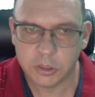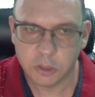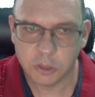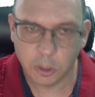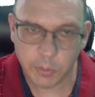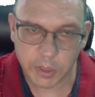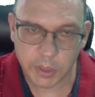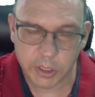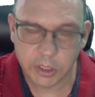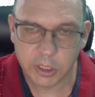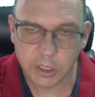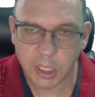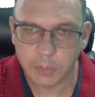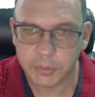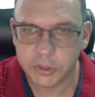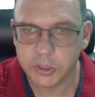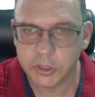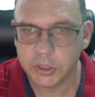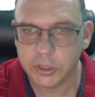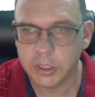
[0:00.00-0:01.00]
good
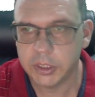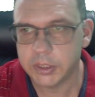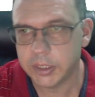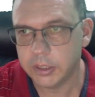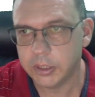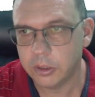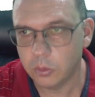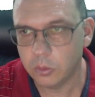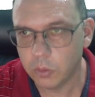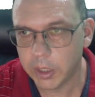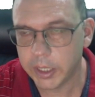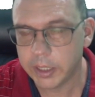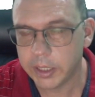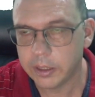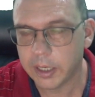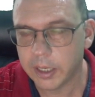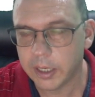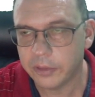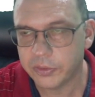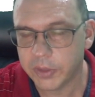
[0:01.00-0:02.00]
opportunities either way,
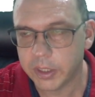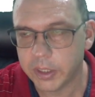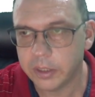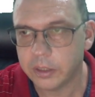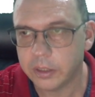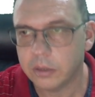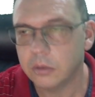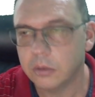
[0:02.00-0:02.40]
I think.